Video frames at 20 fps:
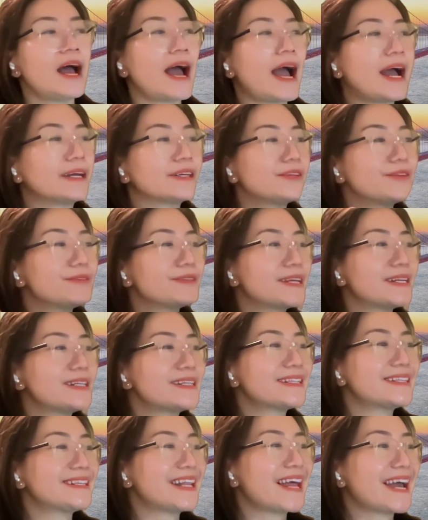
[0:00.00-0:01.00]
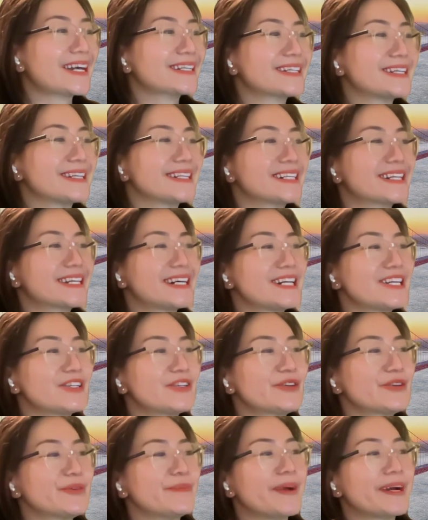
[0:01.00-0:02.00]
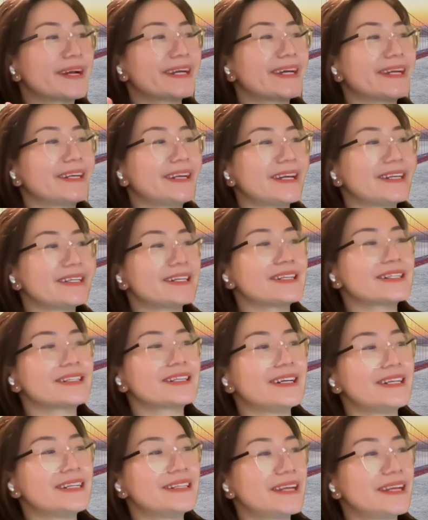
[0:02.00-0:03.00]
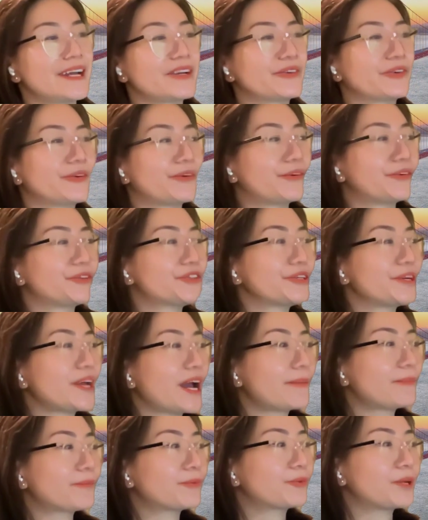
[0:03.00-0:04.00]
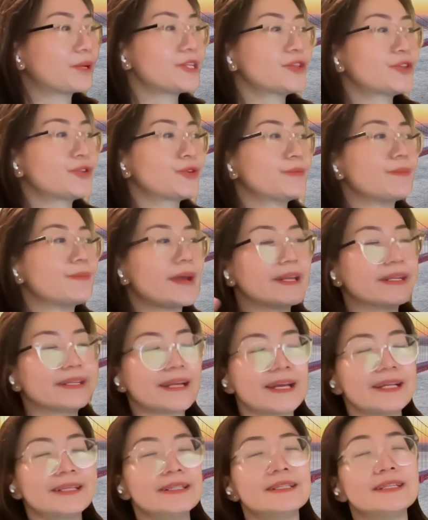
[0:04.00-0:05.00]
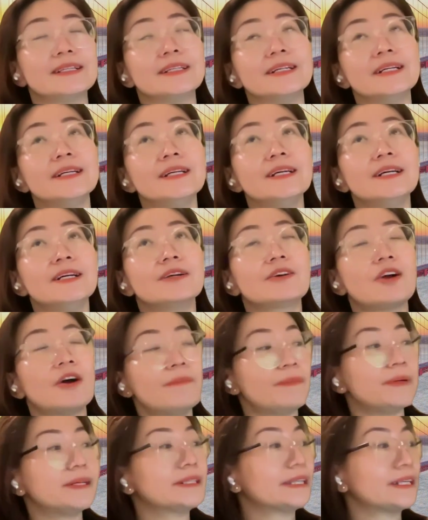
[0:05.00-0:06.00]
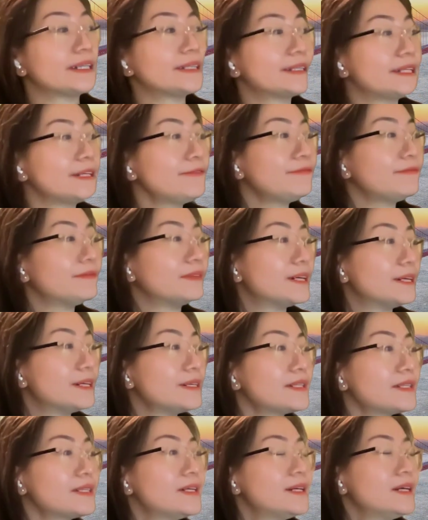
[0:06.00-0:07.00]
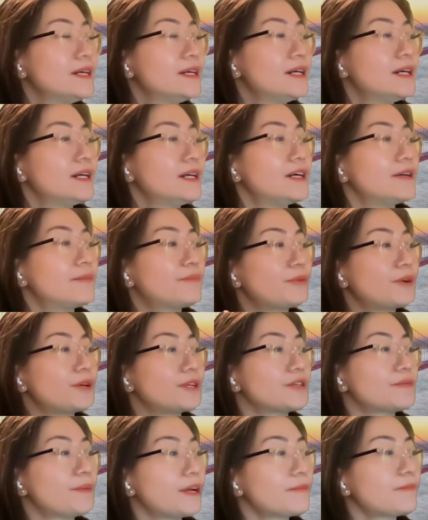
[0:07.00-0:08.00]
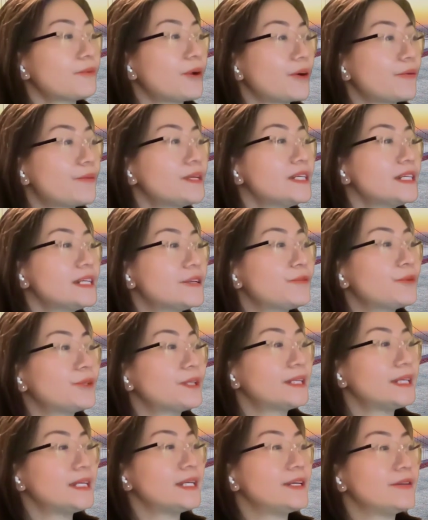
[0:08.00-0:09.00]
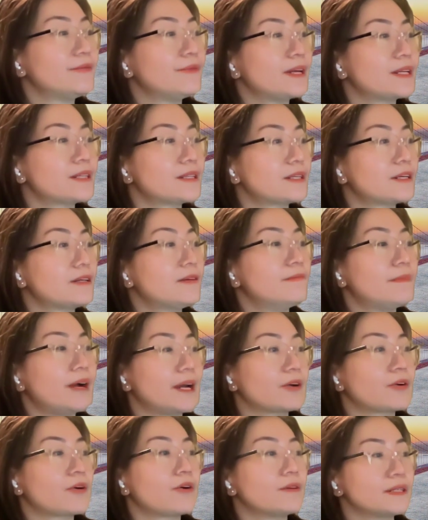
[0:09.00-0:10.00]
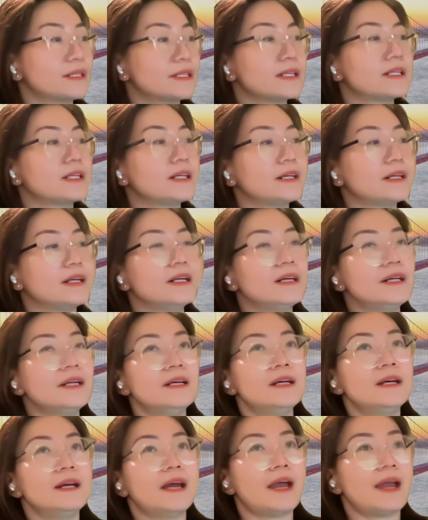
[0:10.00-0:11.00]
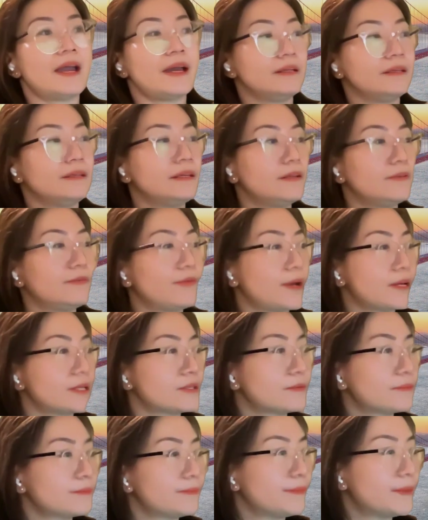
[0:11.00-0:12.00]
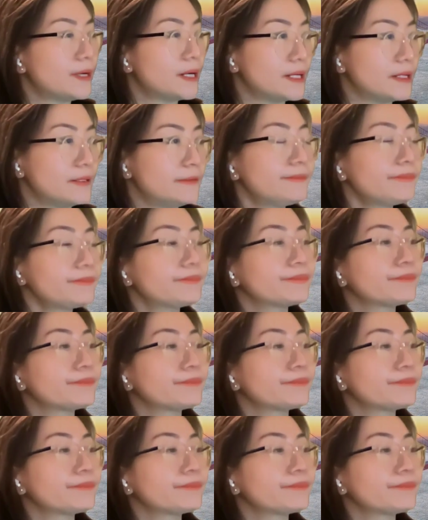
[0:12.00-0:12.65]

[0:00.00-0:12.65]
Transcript: Argusens lacks the scale to market necessary technology upgrades to maintain the competitiveness. A prospect private equity investor might consider an investment